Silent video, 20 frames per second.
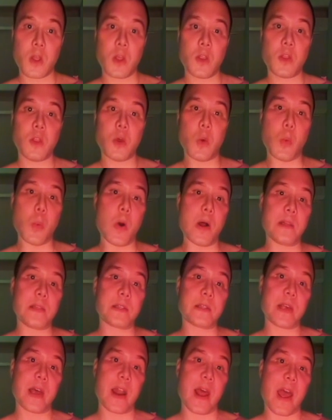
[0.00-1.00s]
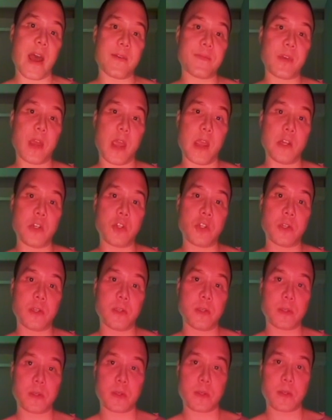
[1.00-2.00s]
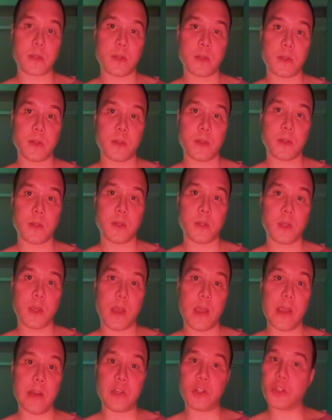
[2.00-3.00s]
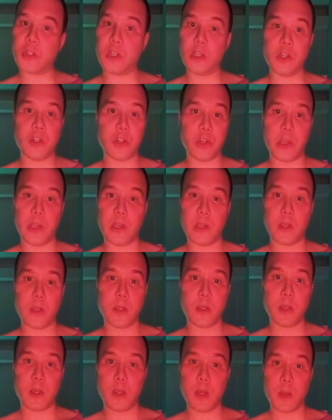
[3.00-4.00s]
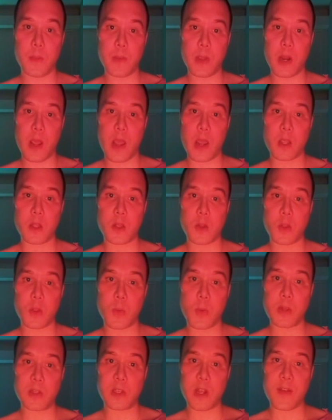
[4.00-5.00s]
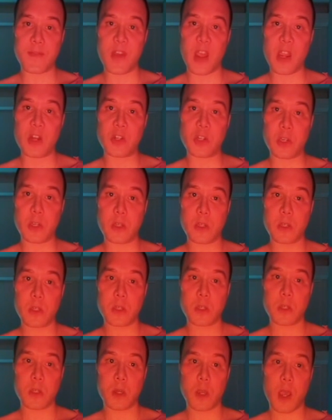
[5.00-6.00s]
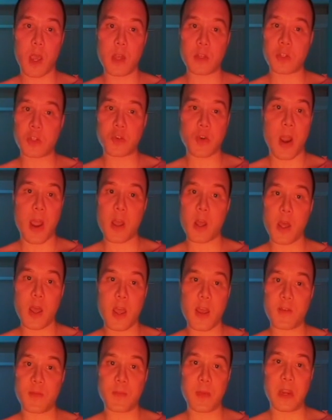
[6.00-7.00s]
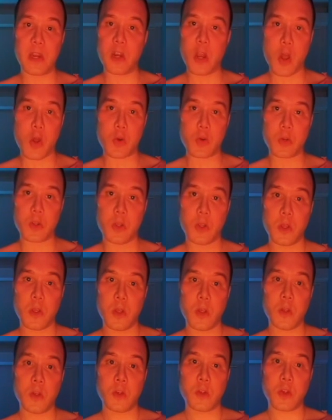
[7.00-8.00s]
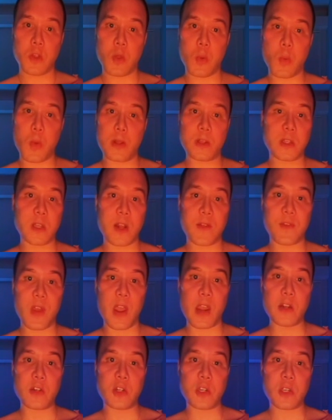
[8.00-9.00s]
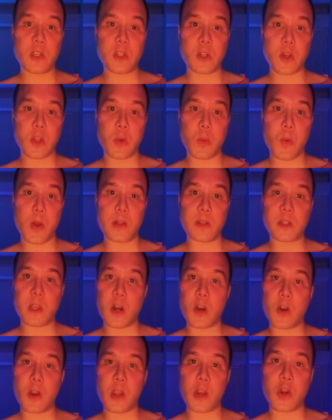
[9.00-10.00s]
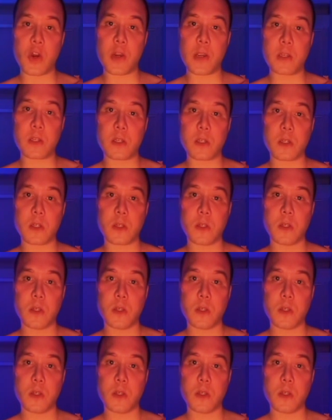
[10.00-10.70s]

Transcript: the ones that have H's, HCG, inhibin A, they're the ones that have H's. Okay, estriol, AFP don't. So the ones that have H's are the ones that are increased.